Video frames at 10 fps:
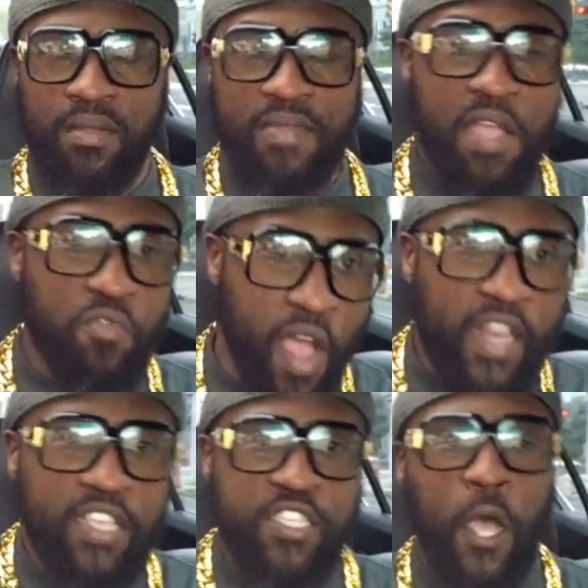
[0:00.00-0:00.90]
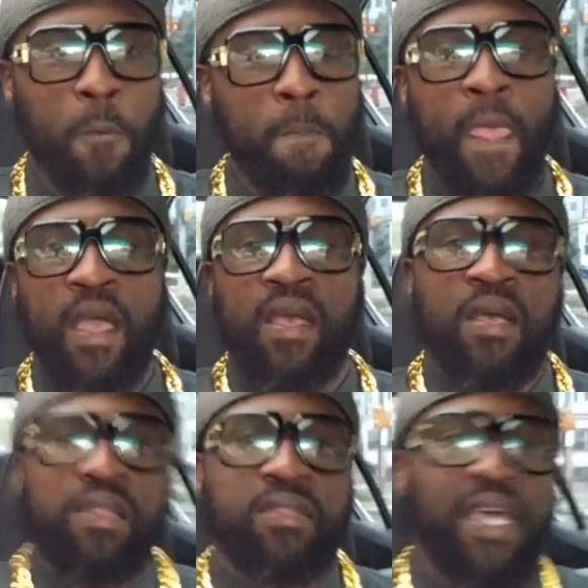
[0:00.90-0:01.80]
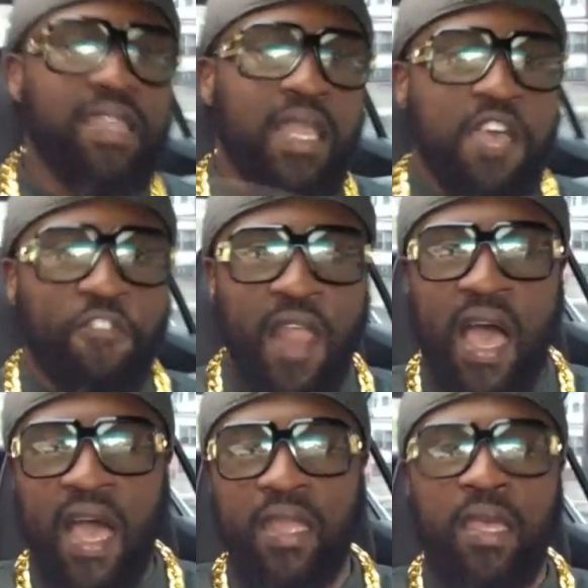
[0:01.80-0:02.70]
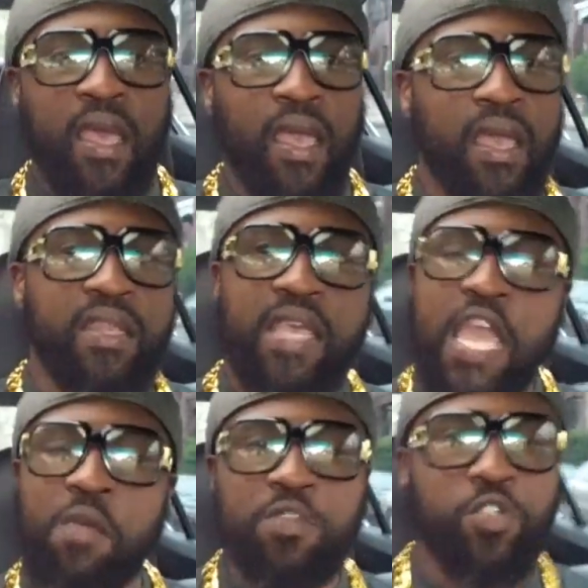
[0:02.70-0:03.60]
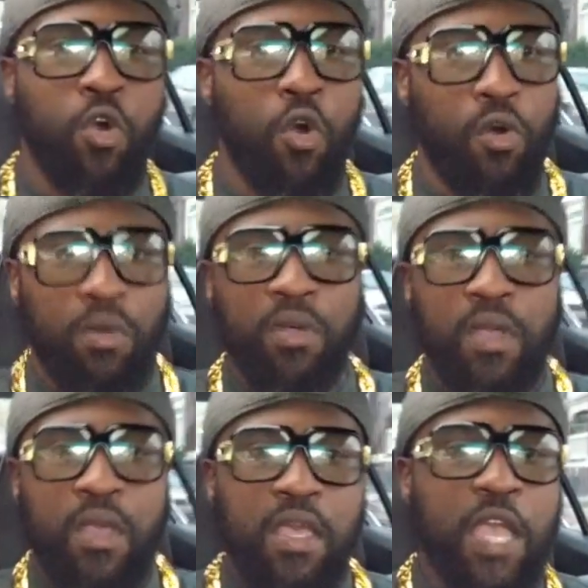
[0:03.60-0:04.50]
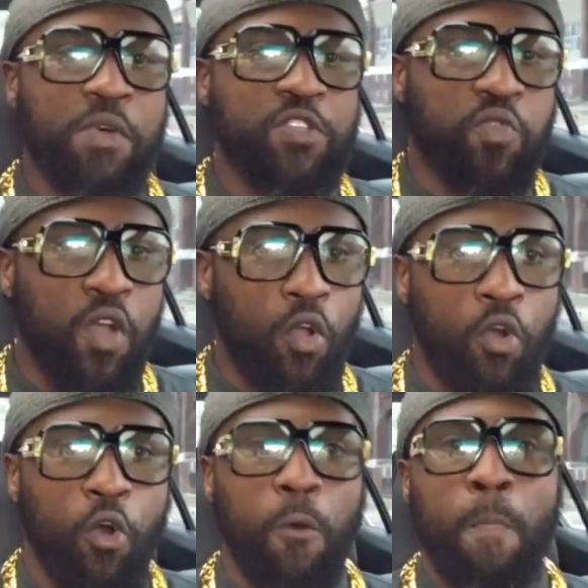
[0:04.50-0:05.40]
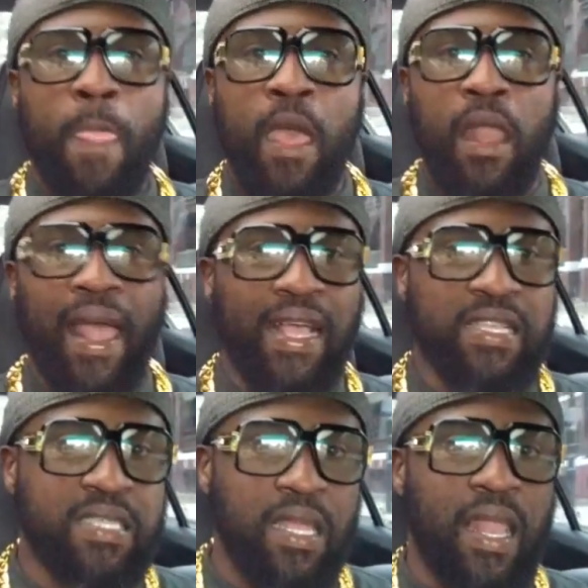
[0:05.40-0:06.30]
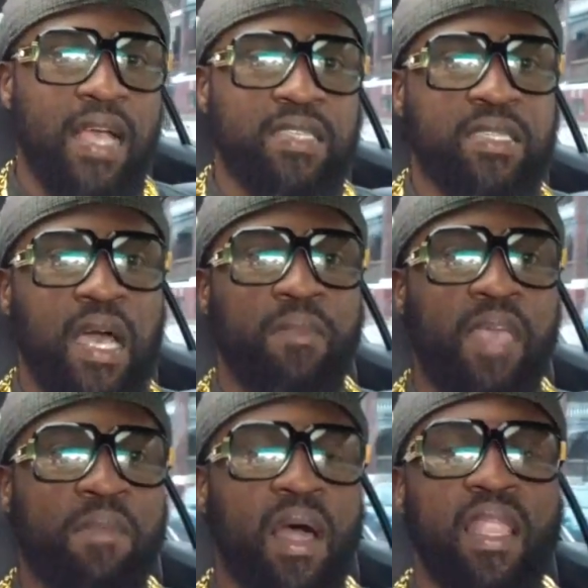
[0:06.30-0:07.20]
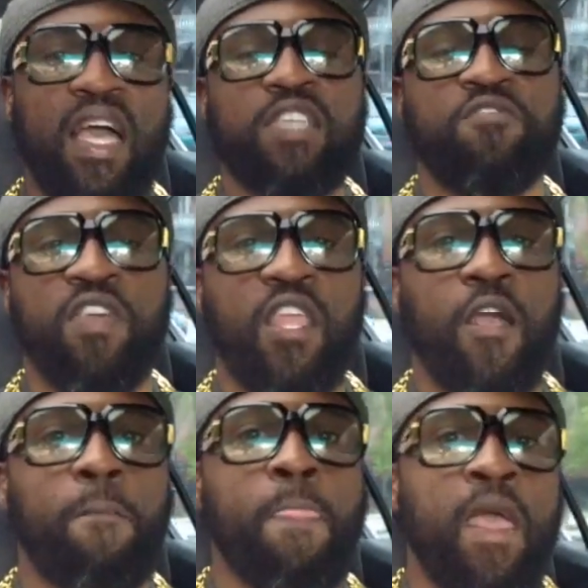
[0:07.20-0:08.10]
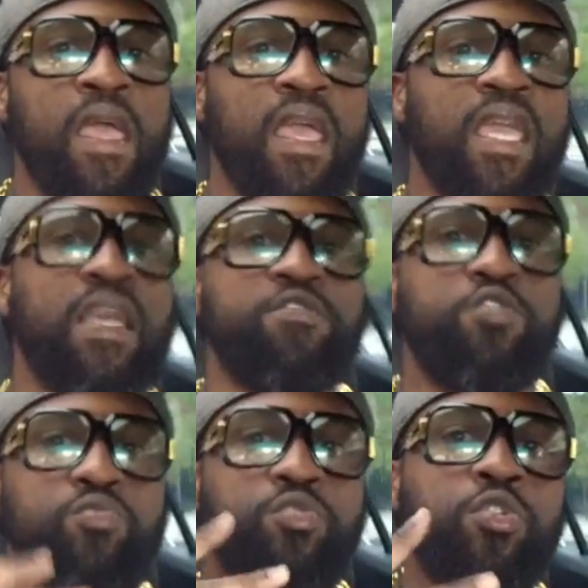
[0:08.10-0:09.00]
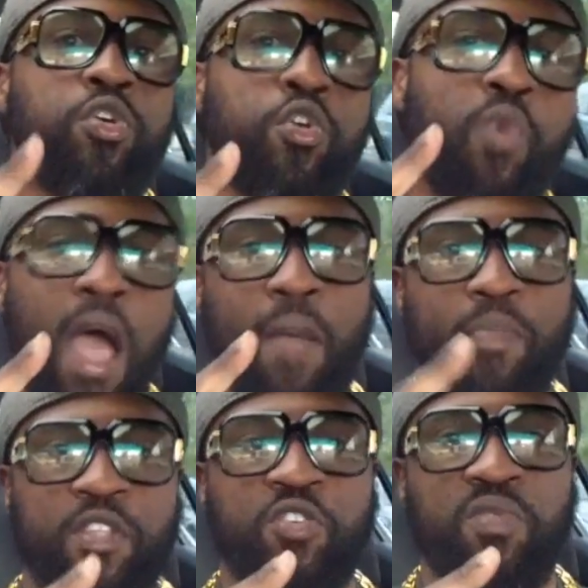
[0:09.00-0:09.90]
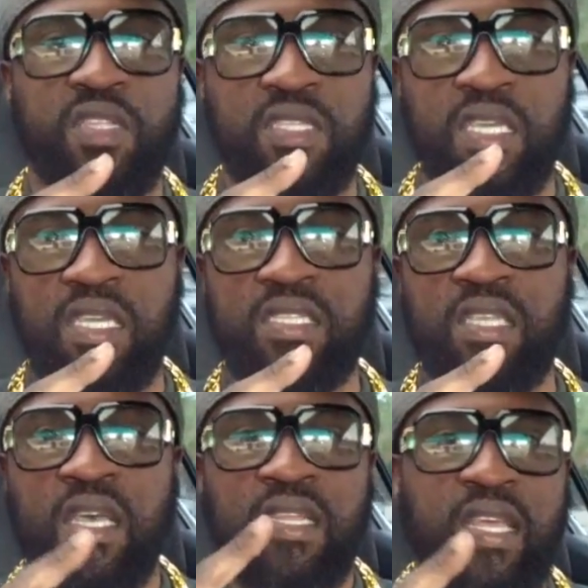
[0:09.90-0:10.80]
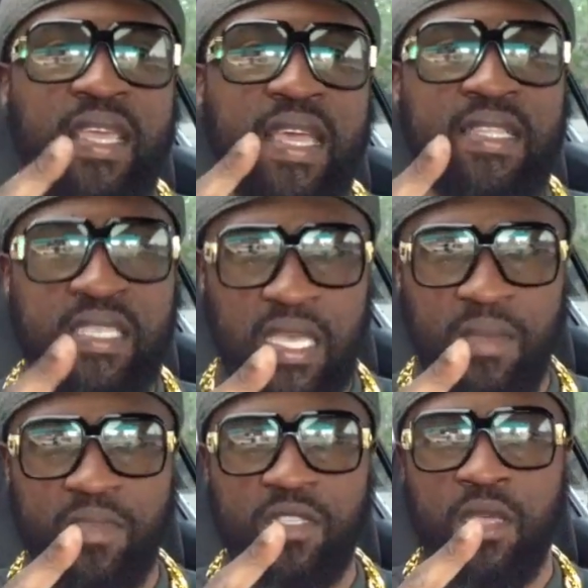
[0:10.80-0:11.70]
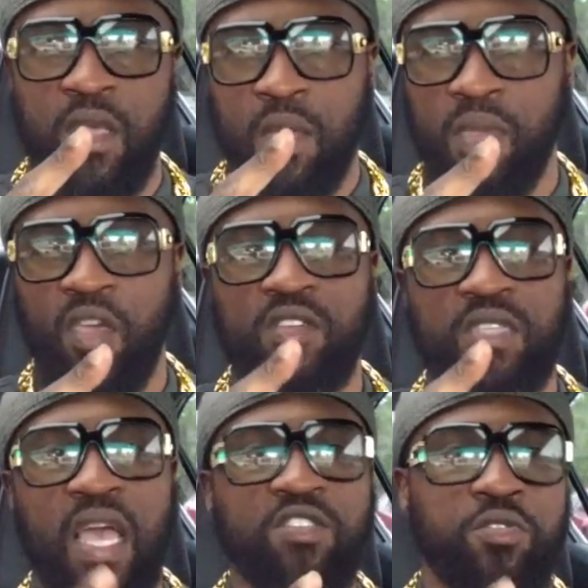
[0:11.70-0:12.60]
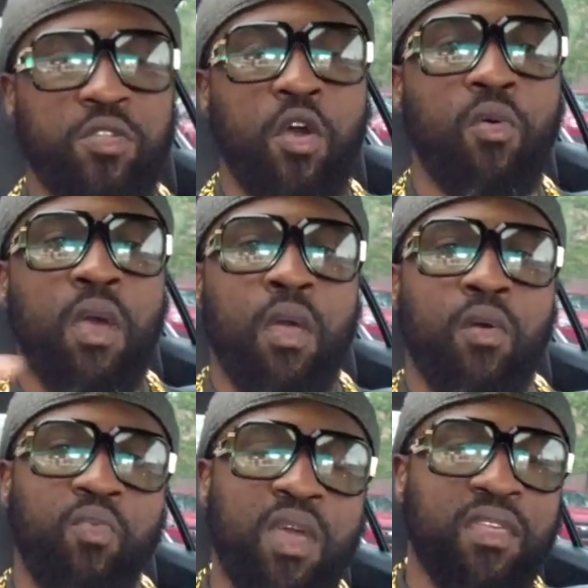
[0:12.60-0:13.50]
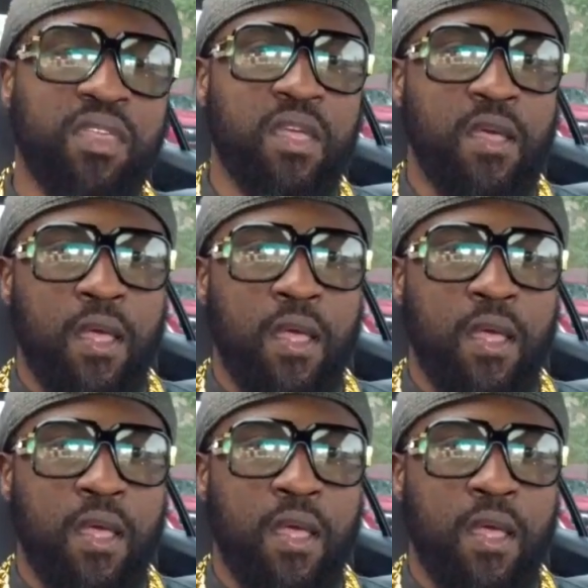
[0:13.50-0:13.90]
They ready. So did the Lyft Line and it was cool. It was real cool. Like I said last time in my last video, it gives you two opportunities to get tips because as you know, with